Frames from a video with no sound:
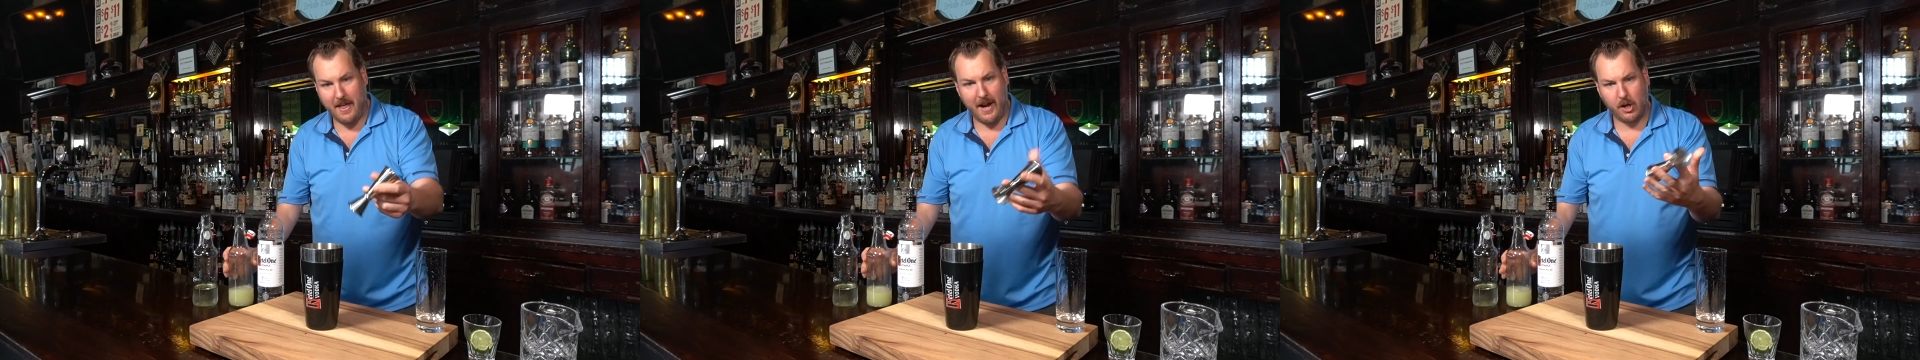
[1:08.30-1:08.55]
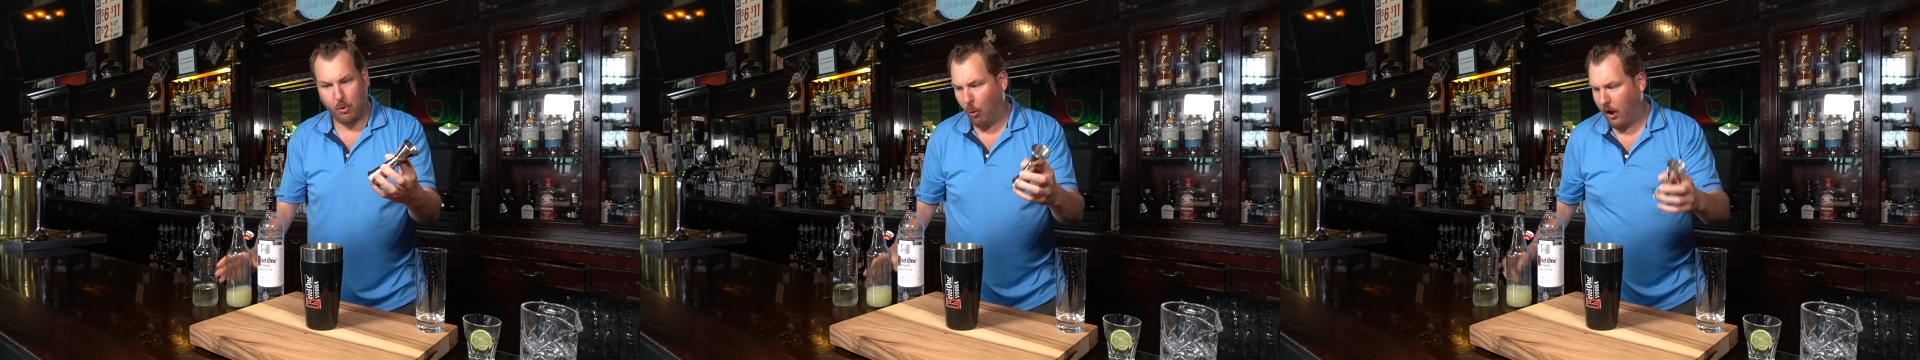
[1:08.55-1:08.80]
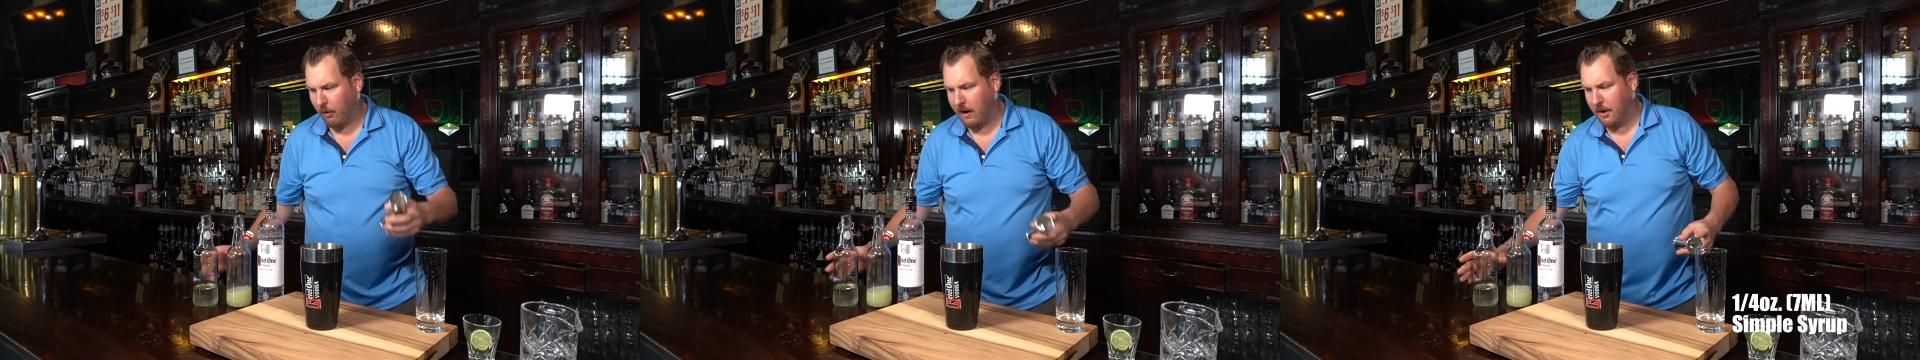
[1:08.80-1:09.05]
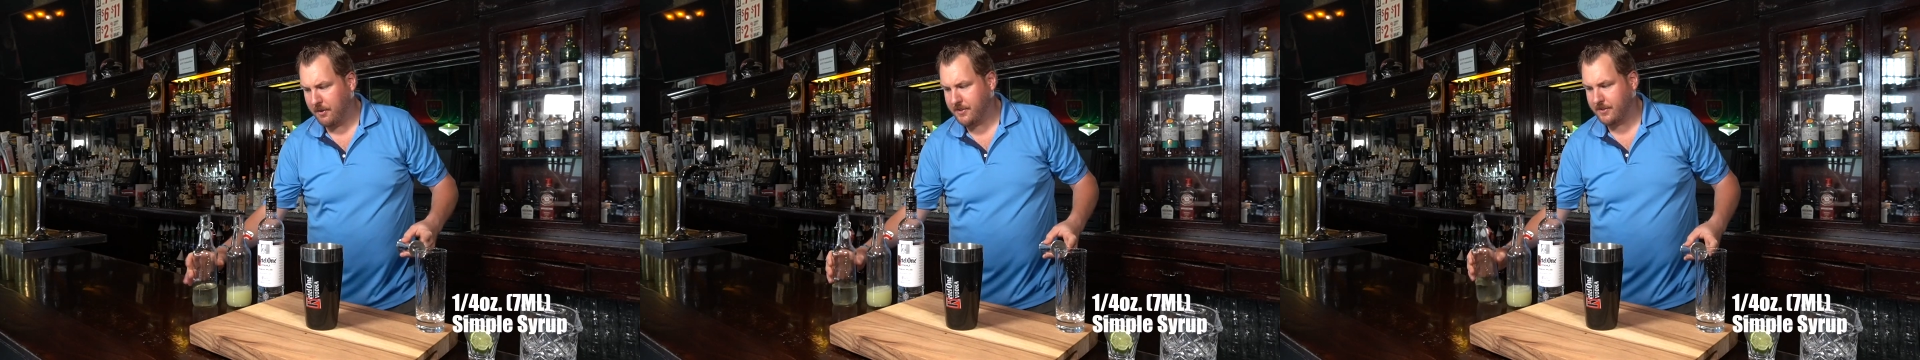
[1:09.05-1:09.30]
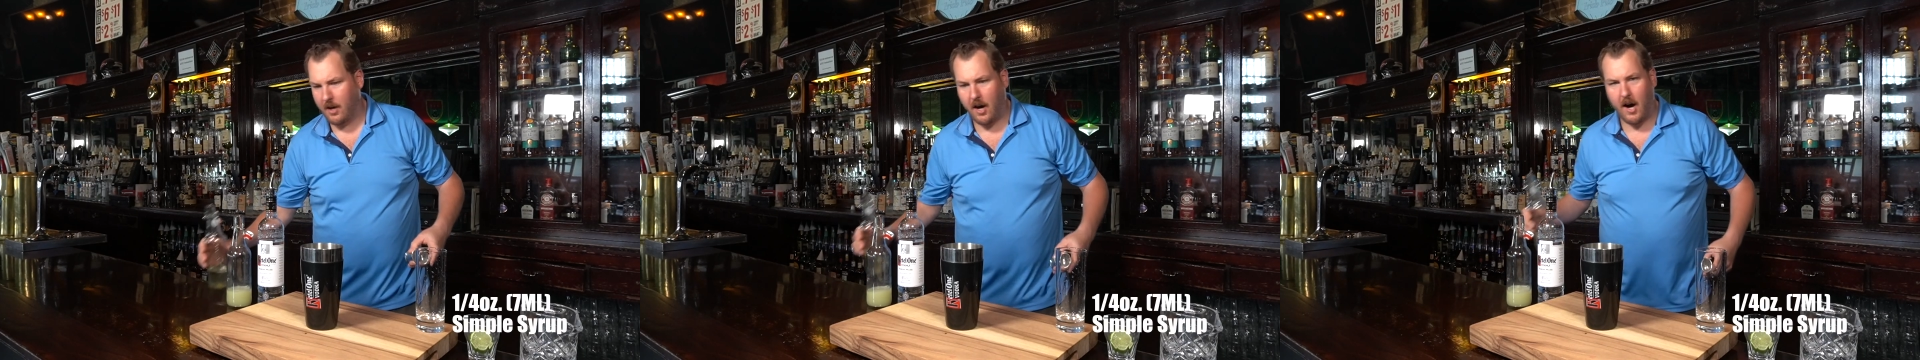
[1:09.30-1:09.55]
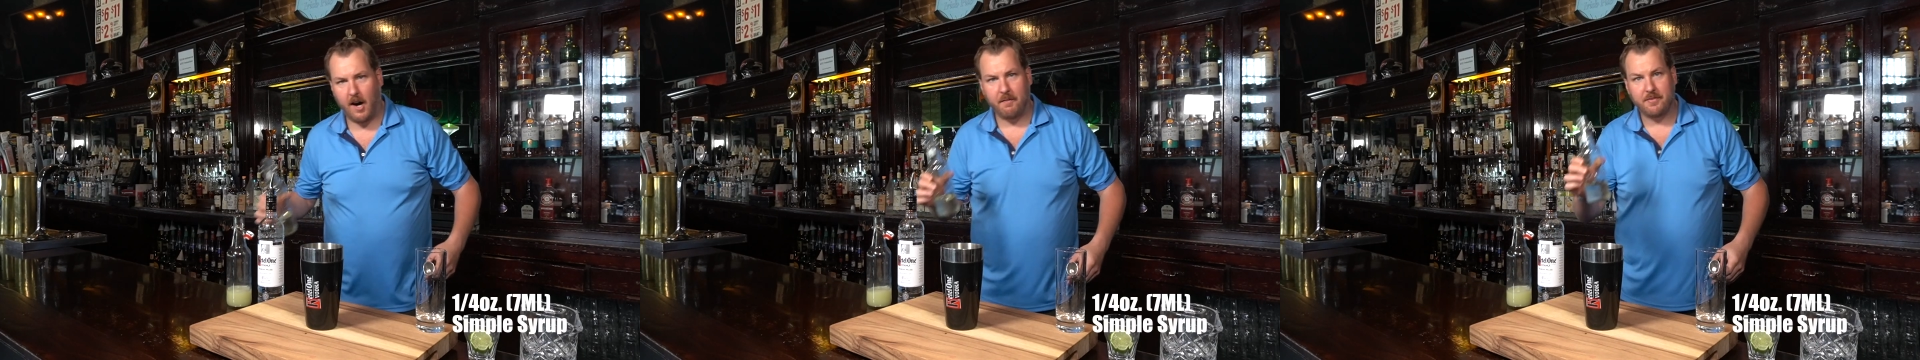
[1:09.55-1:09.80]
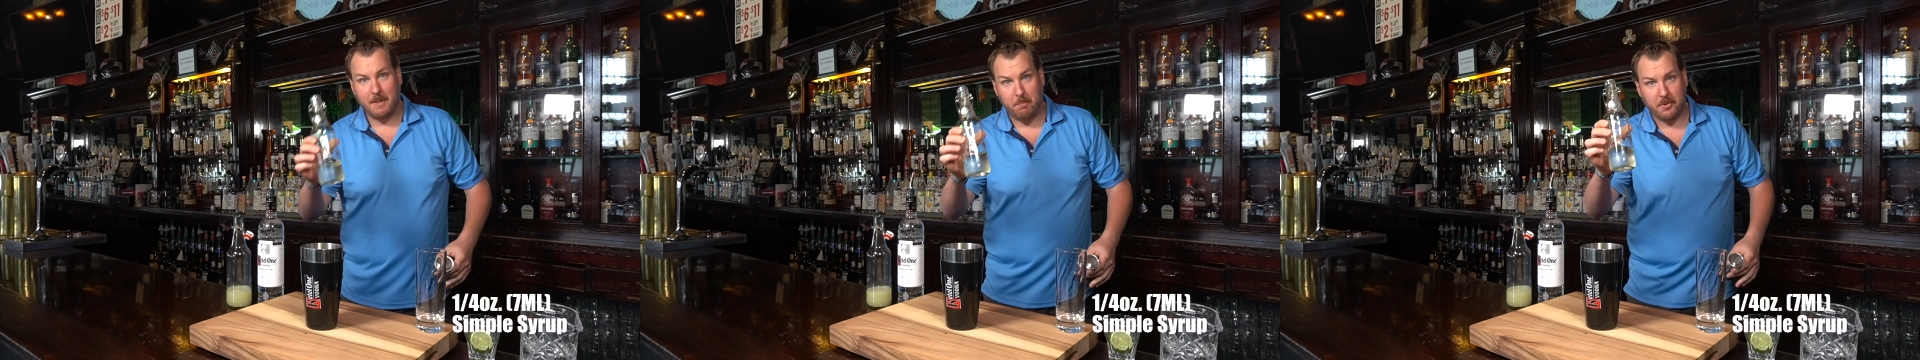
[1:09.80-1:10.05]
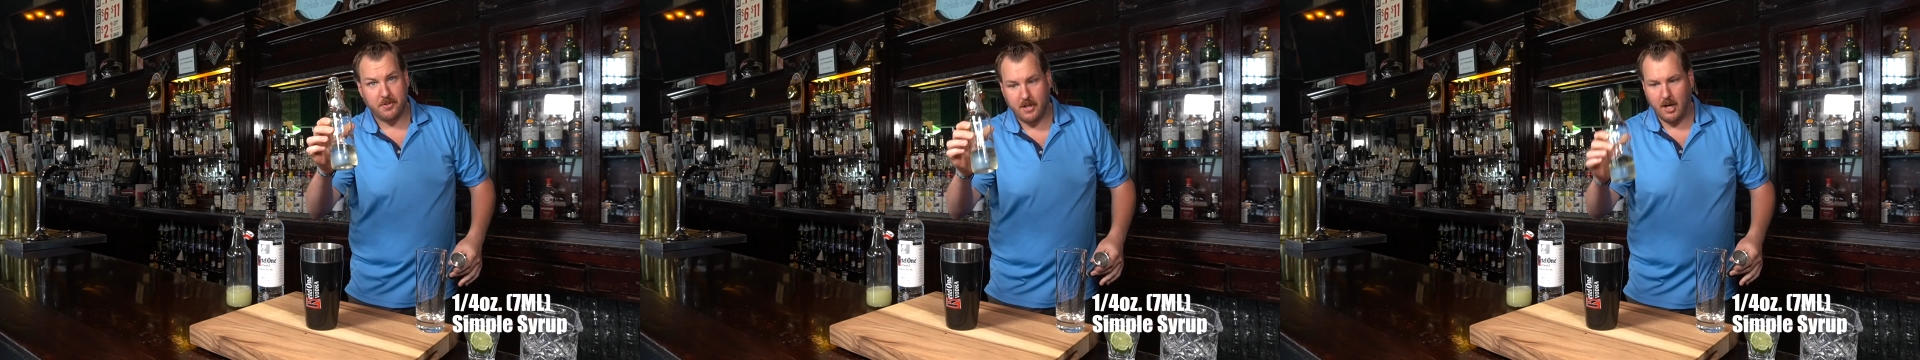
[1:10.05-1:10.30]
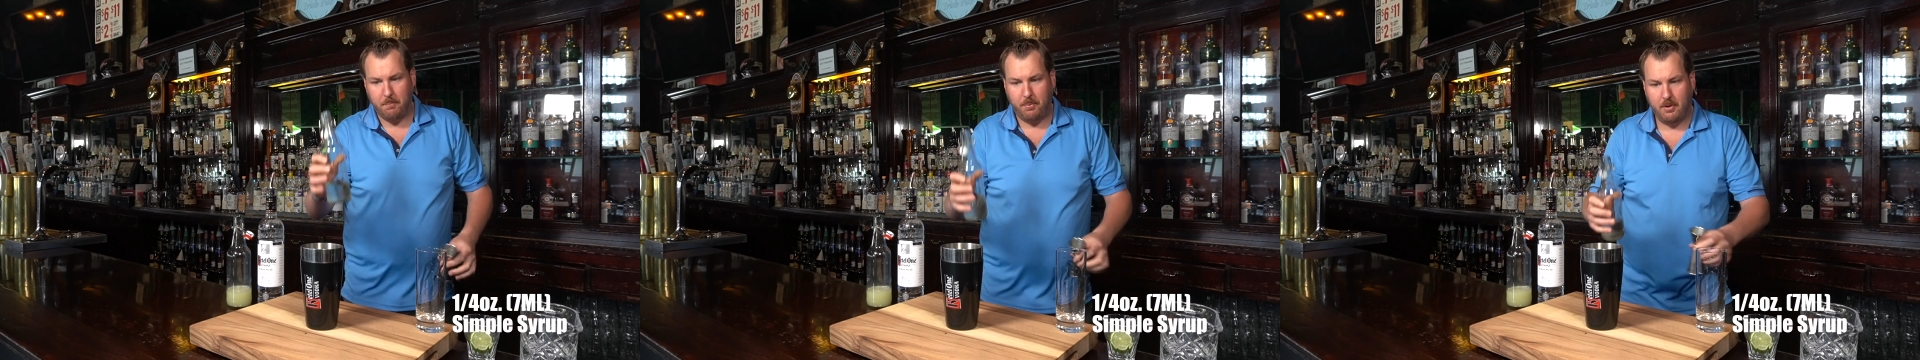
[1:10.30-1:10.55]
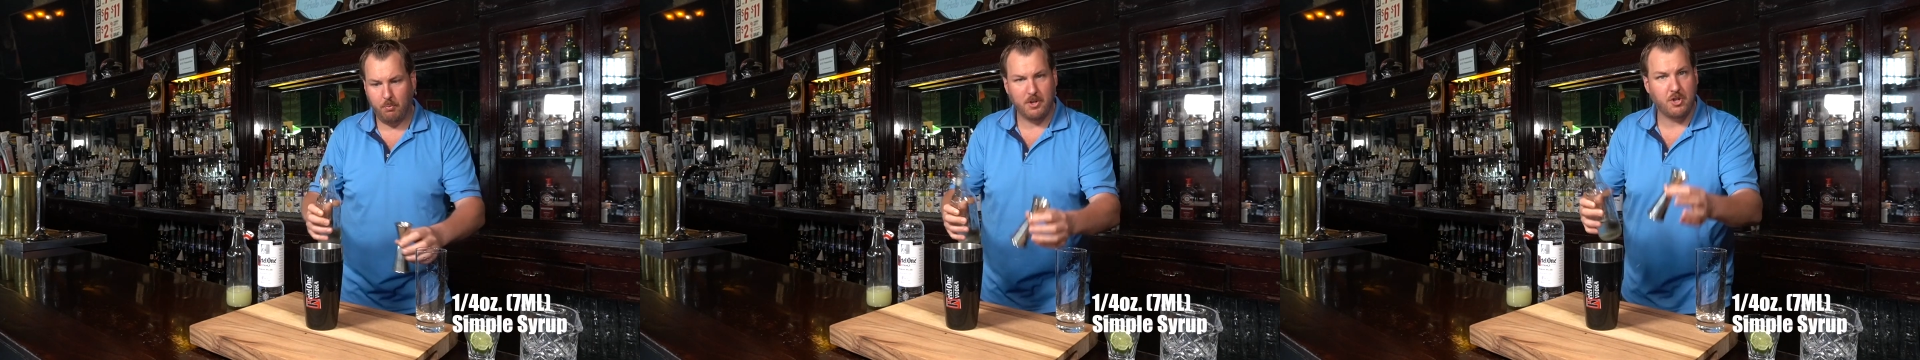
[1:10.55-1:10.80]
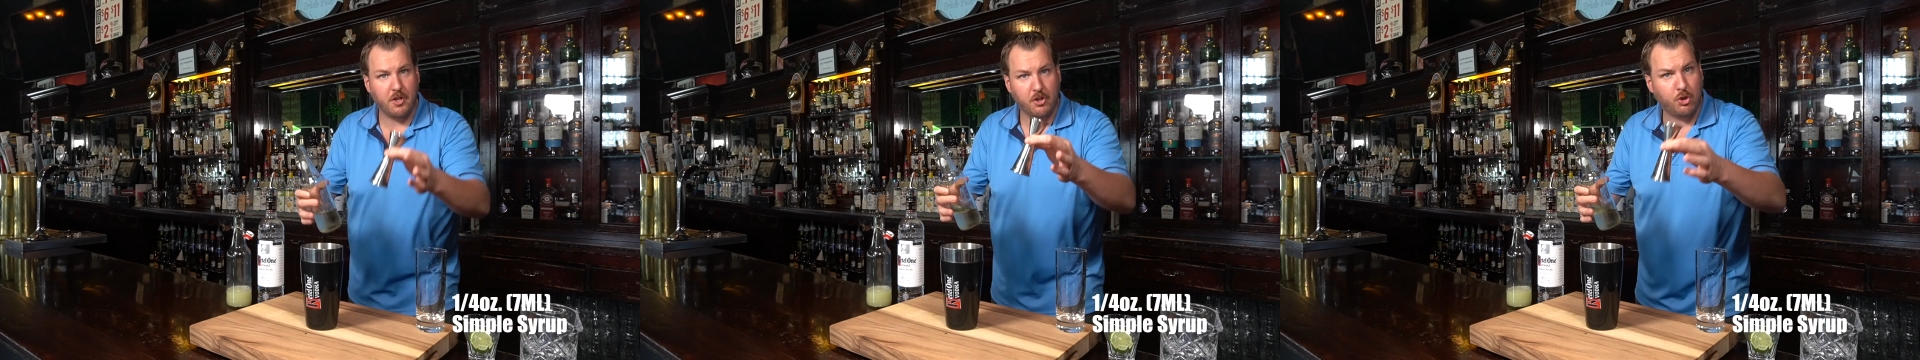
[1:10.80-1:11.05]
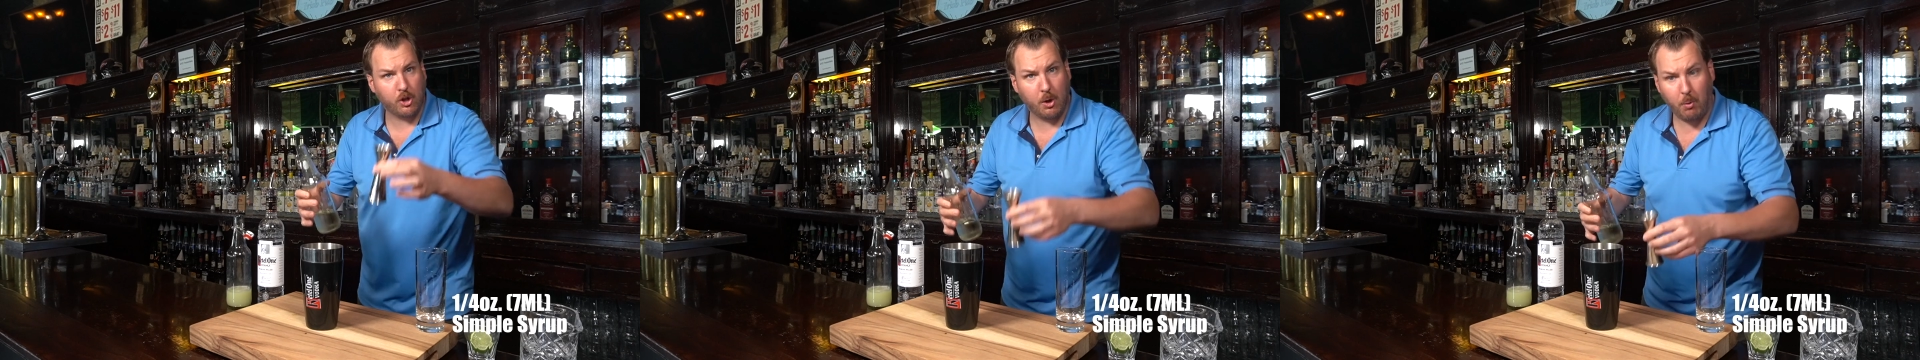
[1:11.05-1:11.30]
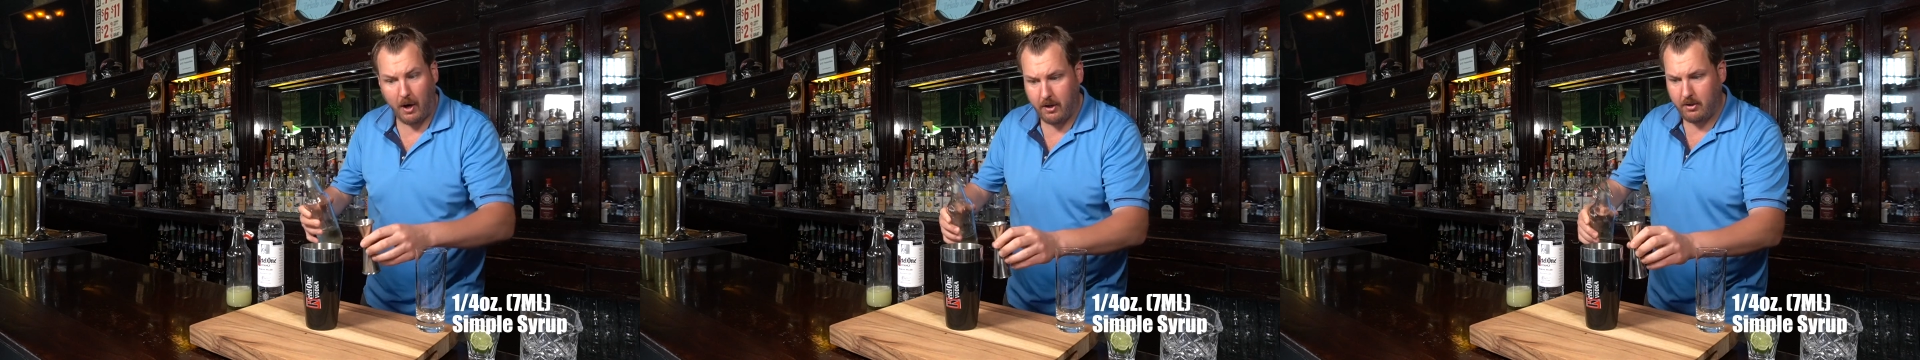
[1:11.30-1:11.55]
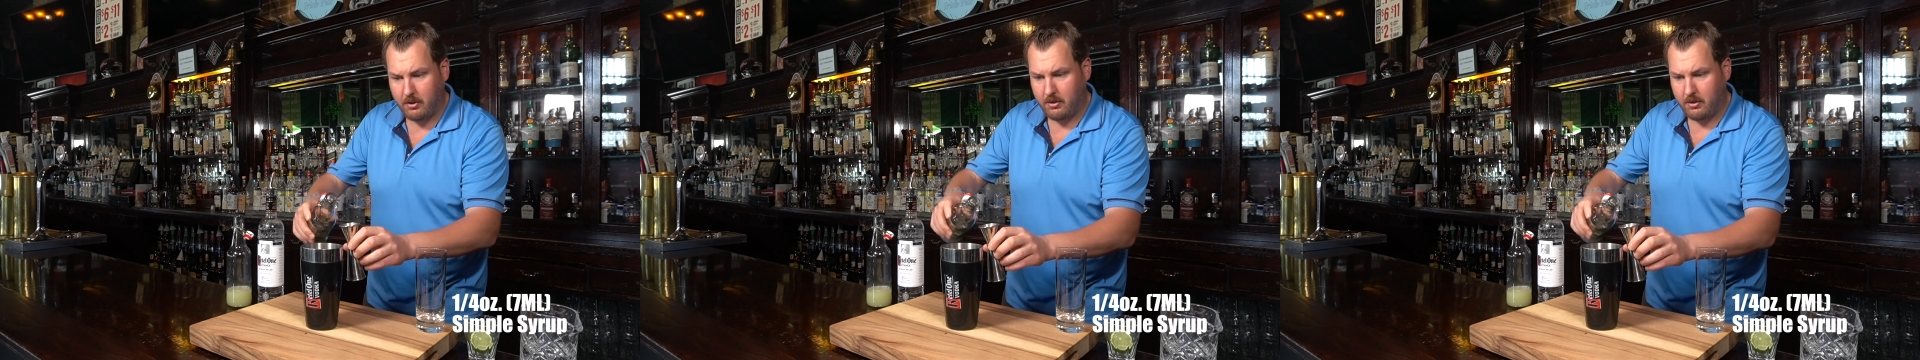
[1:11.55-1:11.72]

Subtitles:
then a 1/4 ounce of simple syrup, which is just sugar and water.